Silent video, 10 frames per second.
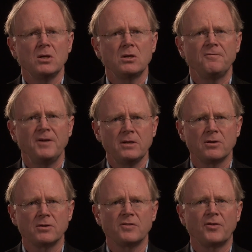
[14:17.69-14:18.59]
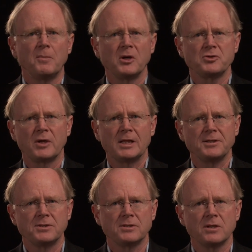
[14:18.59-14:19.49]
Defenders of compulsory
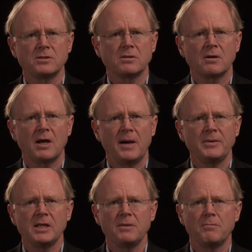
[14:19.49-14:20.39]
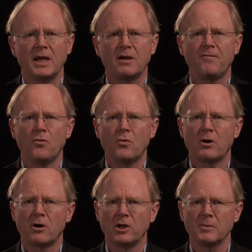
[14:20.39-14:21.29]
licenses commonly make four
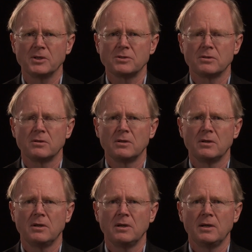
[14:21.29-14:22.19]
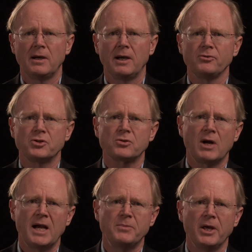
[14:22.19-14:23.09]
arguments. I'll
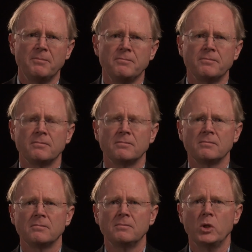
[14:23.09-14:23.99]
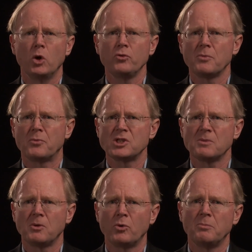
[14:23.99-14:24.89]
describe them, note the
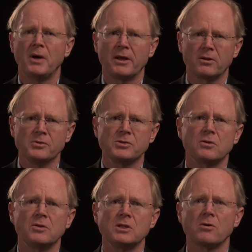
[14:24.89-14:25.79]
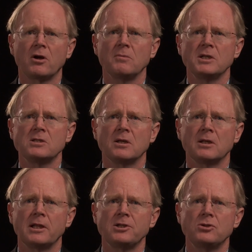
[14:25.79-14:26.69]
principal rebuttals to these arguments,
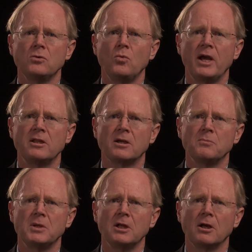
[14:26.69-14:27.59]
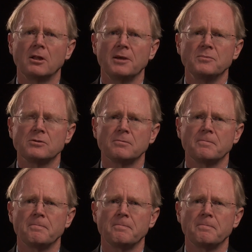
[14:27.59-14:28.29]
and let you weigh the competing claims.